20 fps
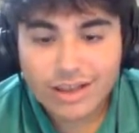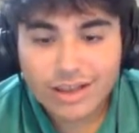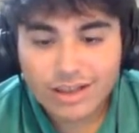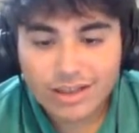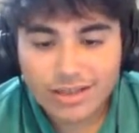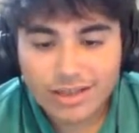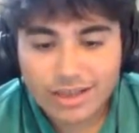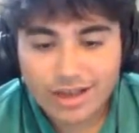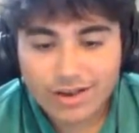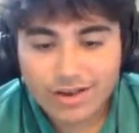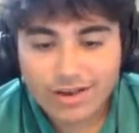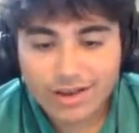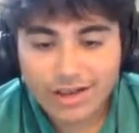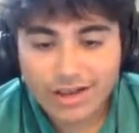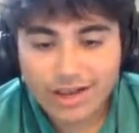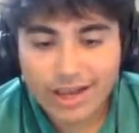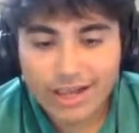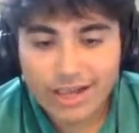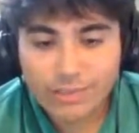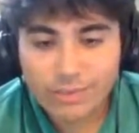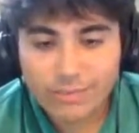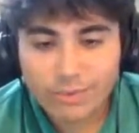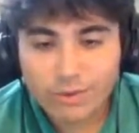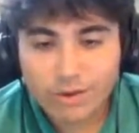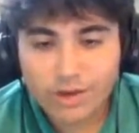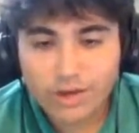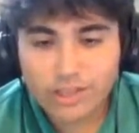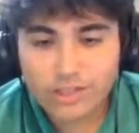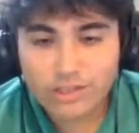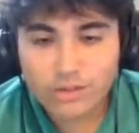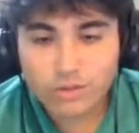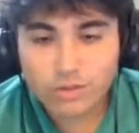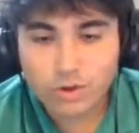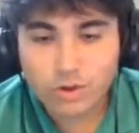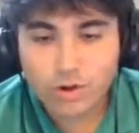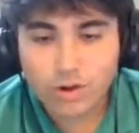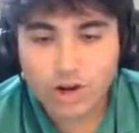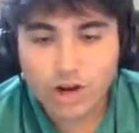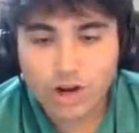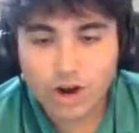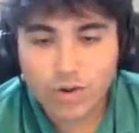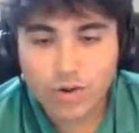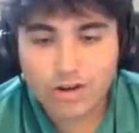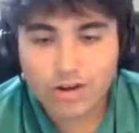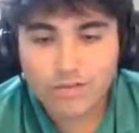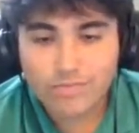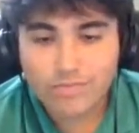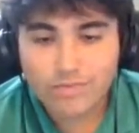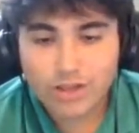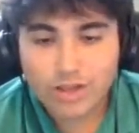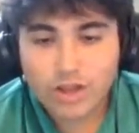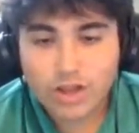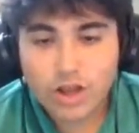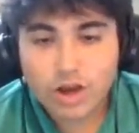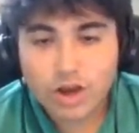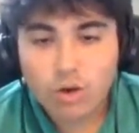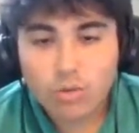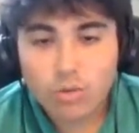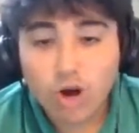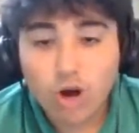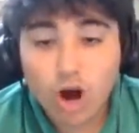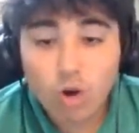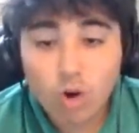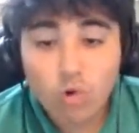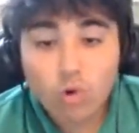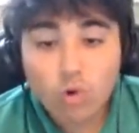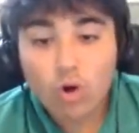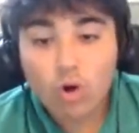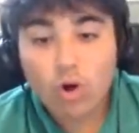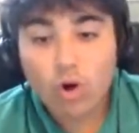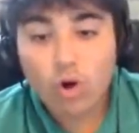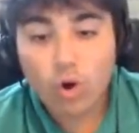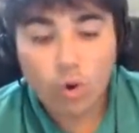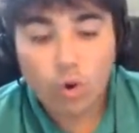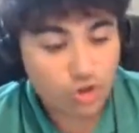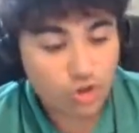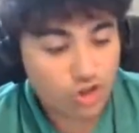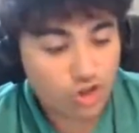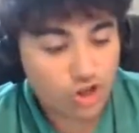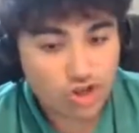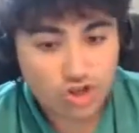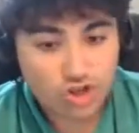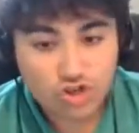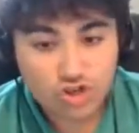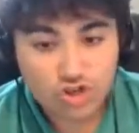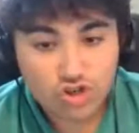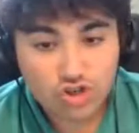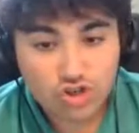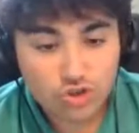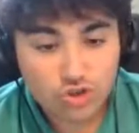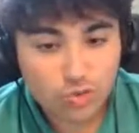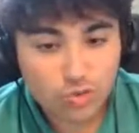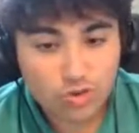There he is, boys. You know where we're going? Oh! Oh, shh.